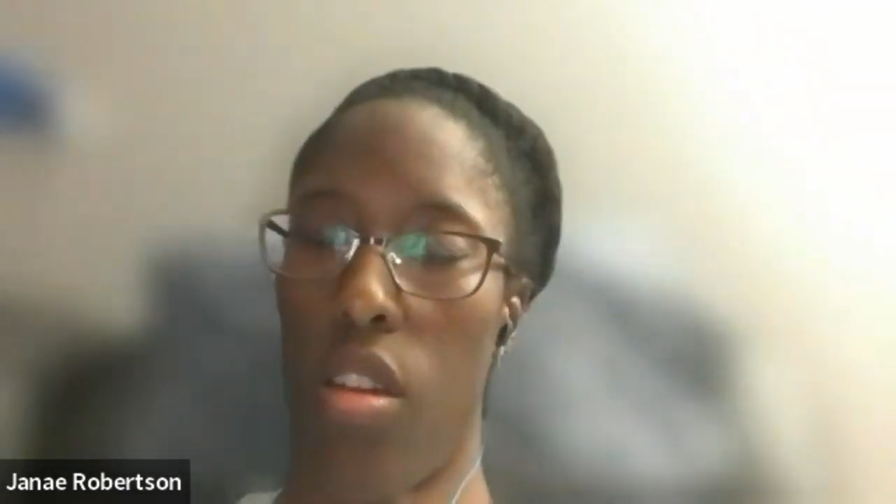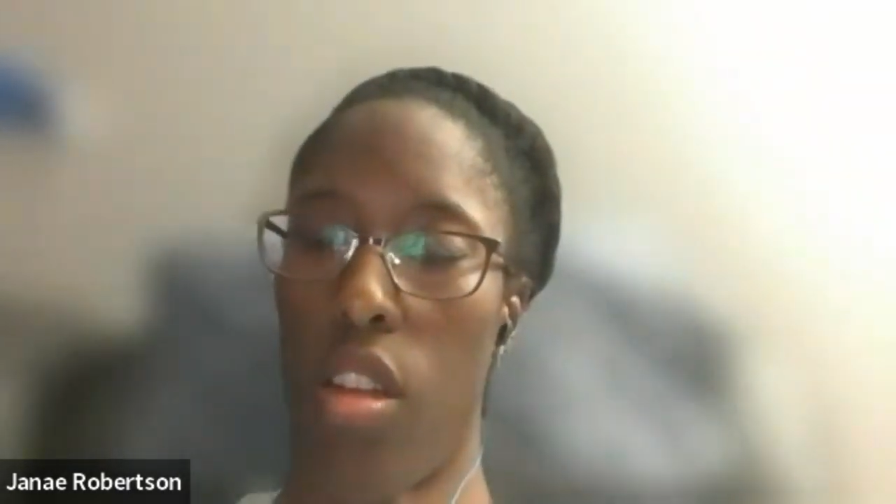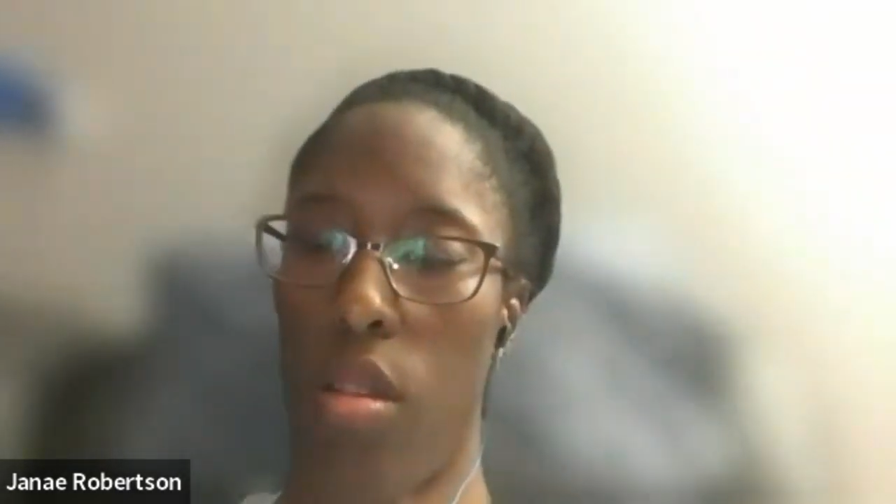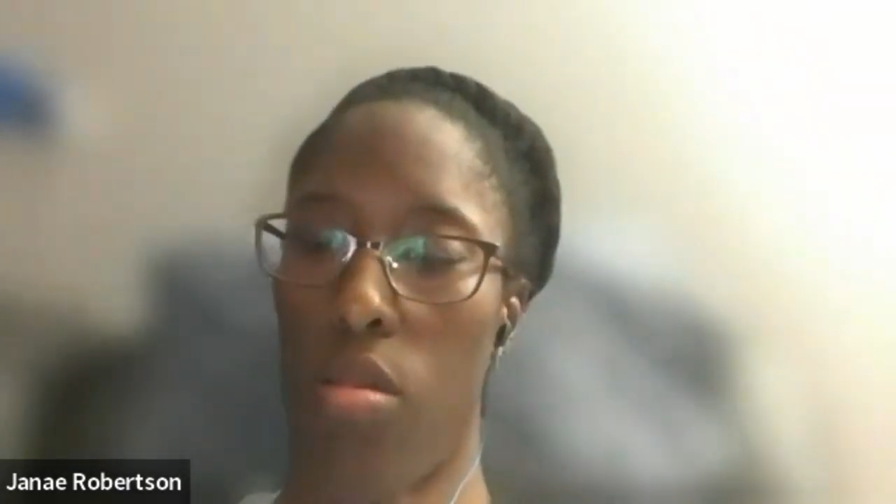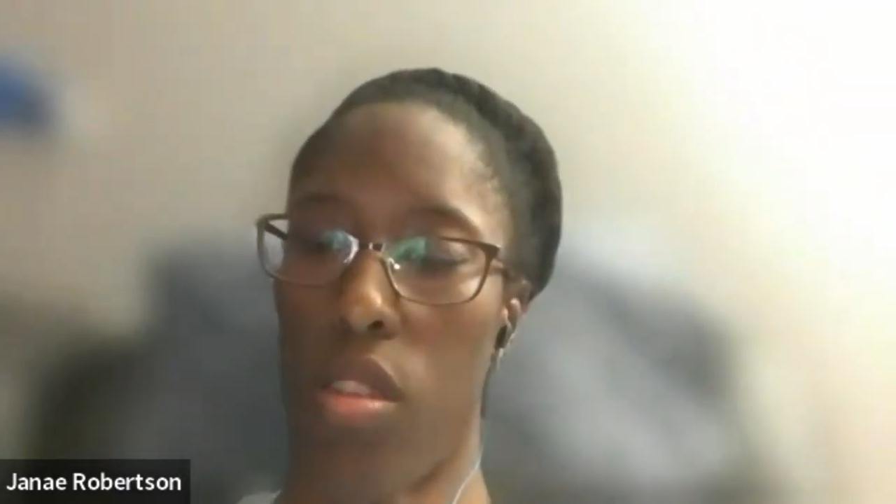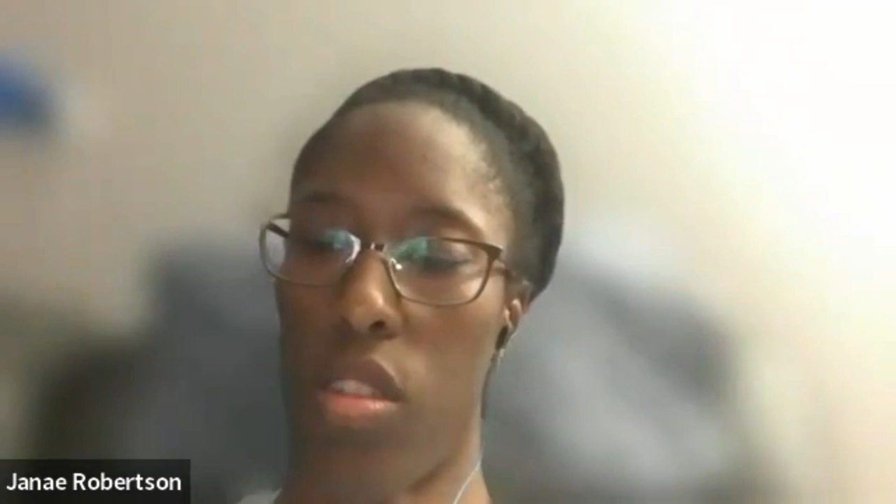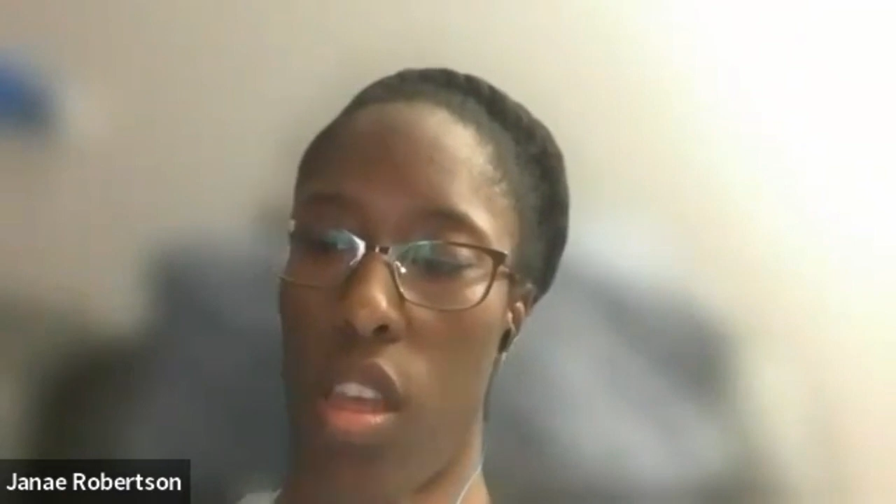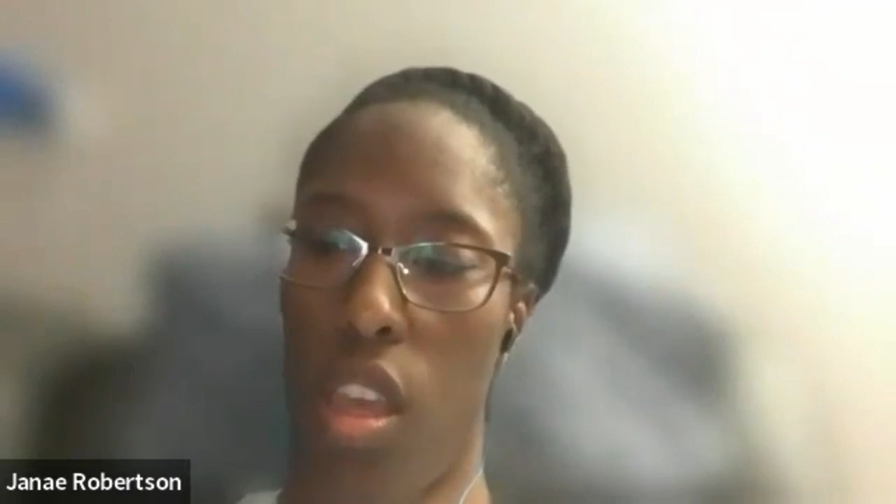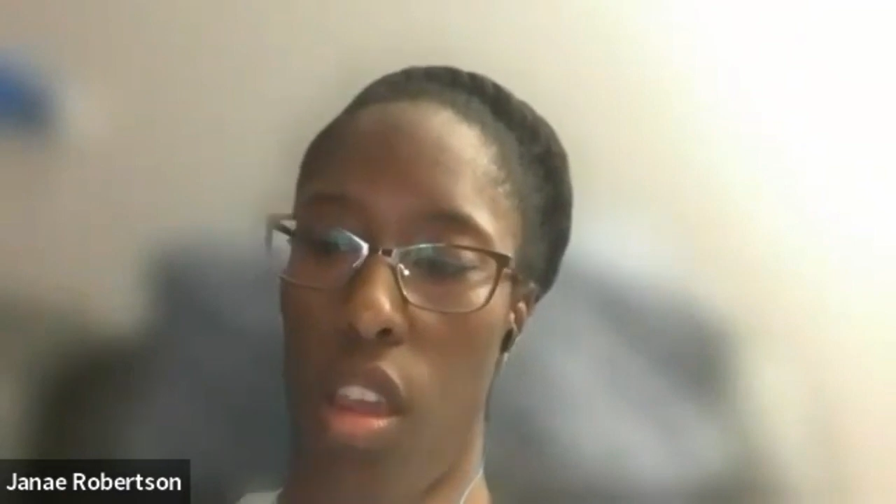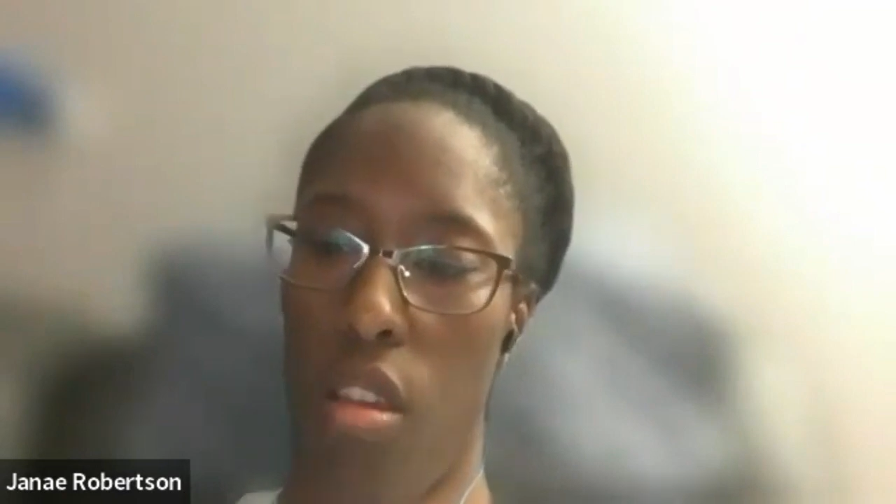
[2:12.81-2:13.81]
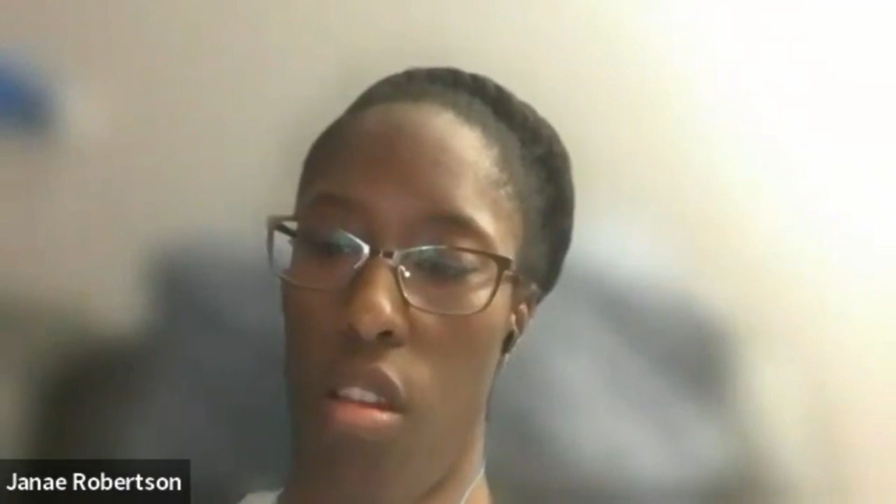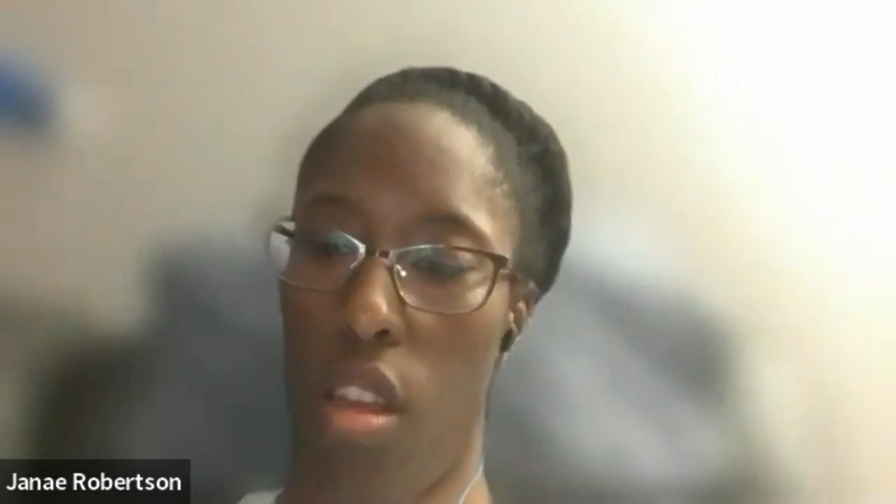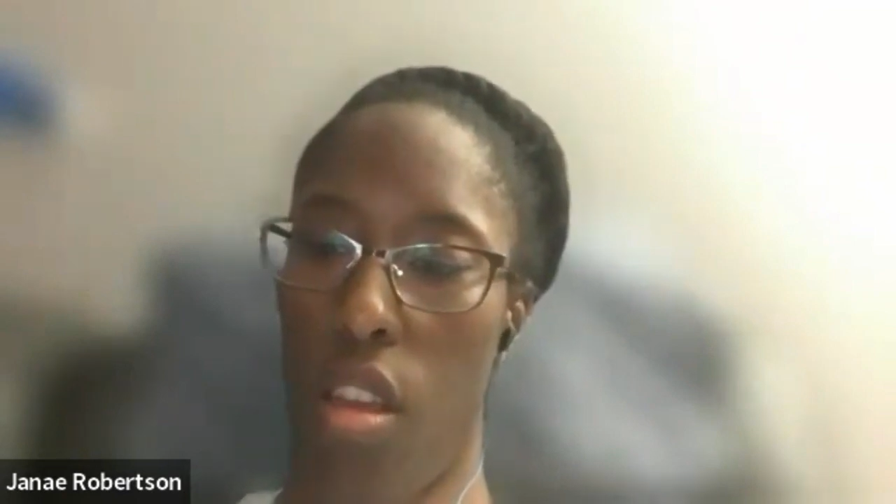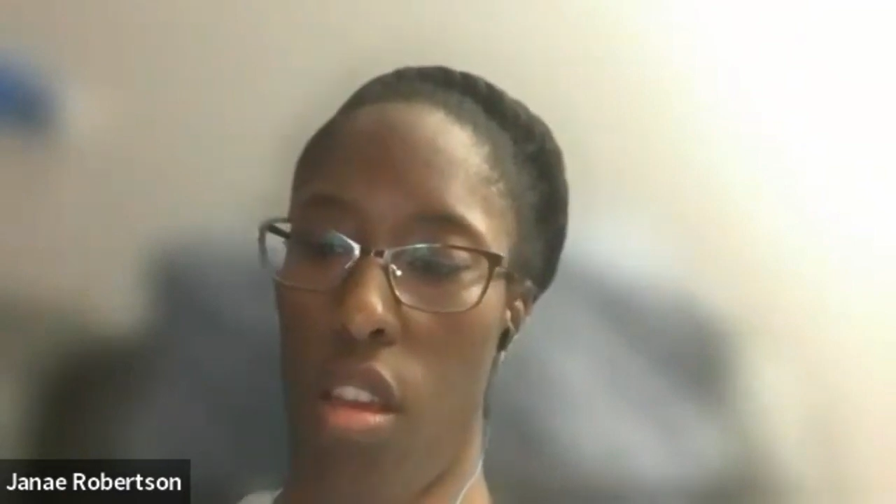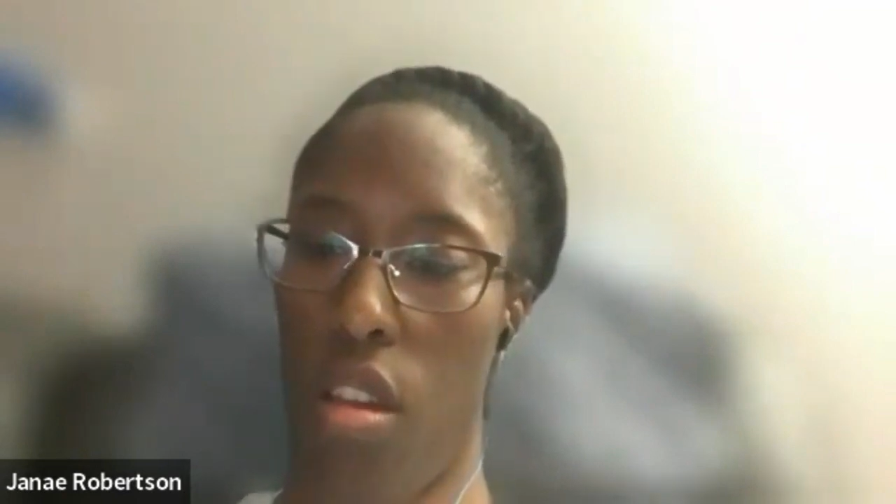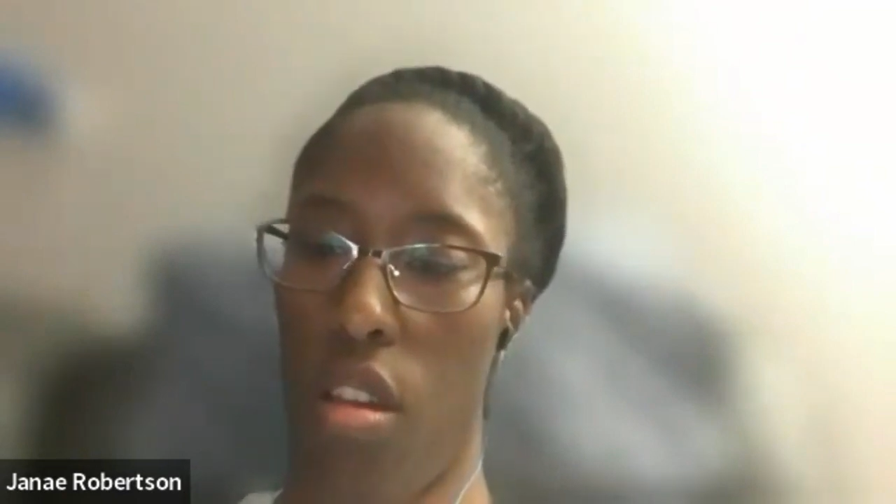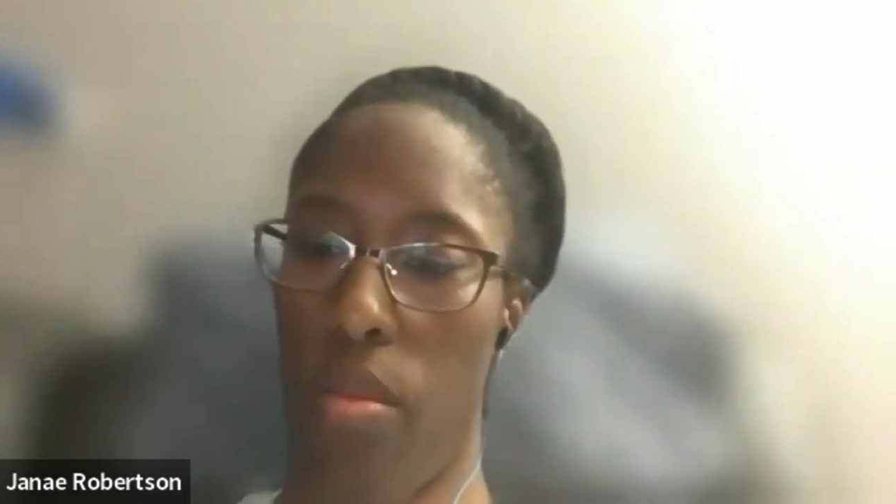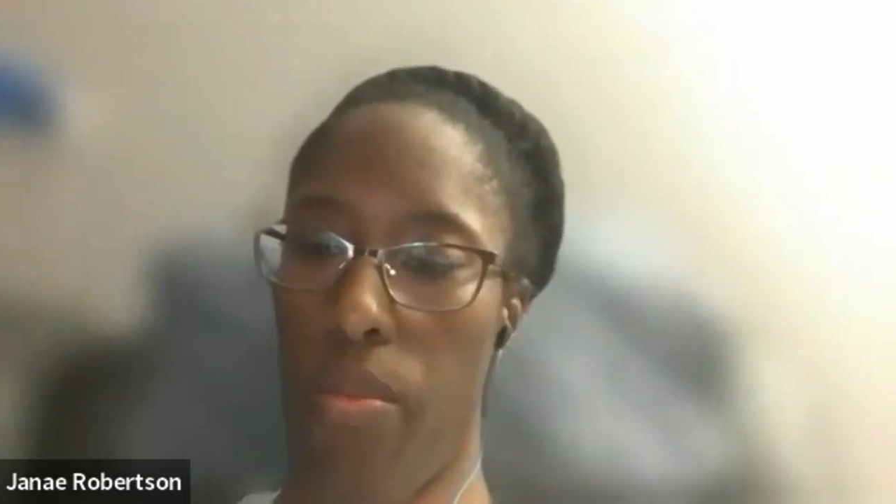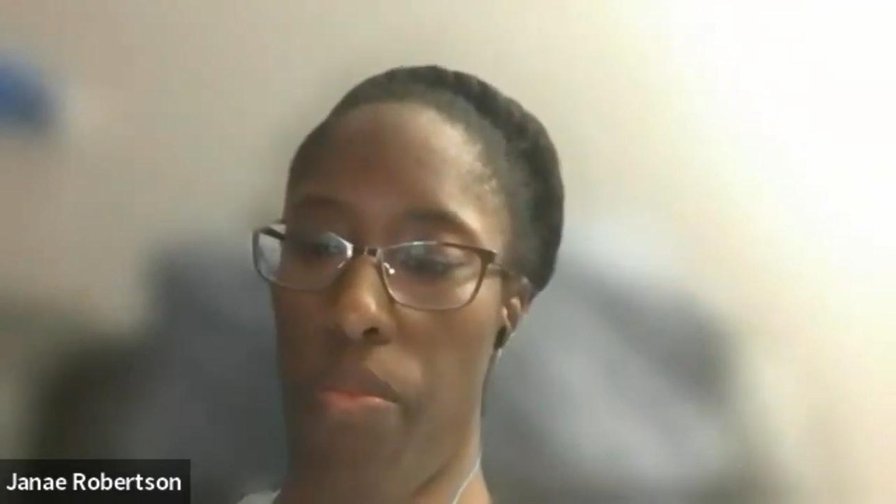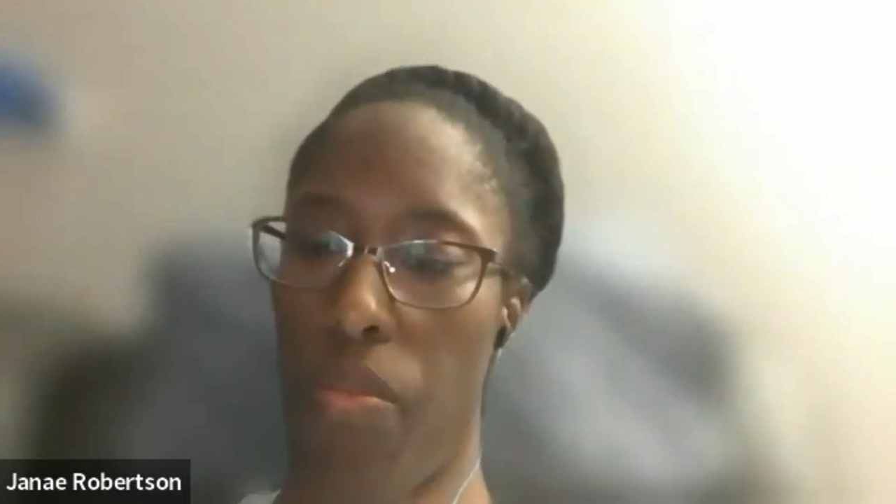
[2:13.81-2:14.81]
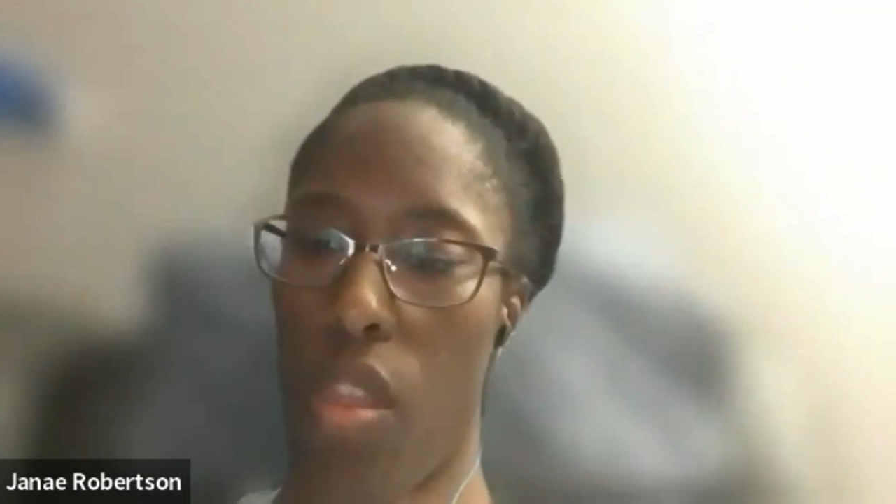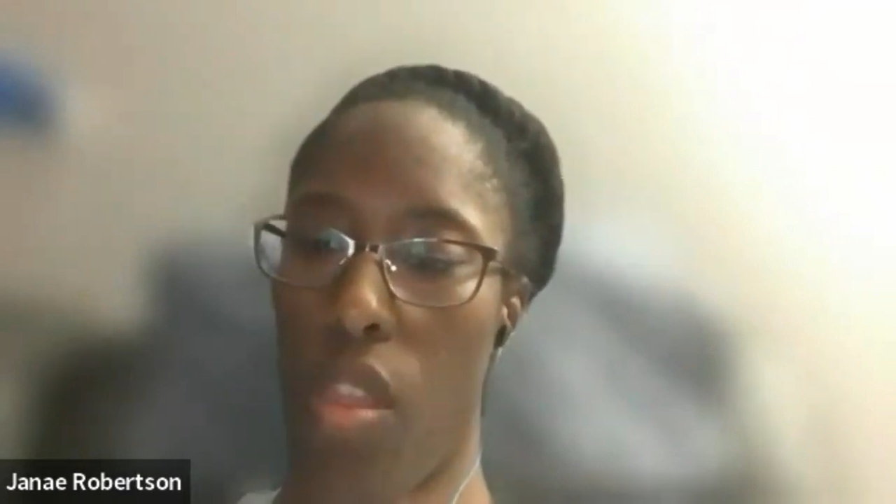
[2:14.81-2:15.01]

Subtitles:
terms of security, the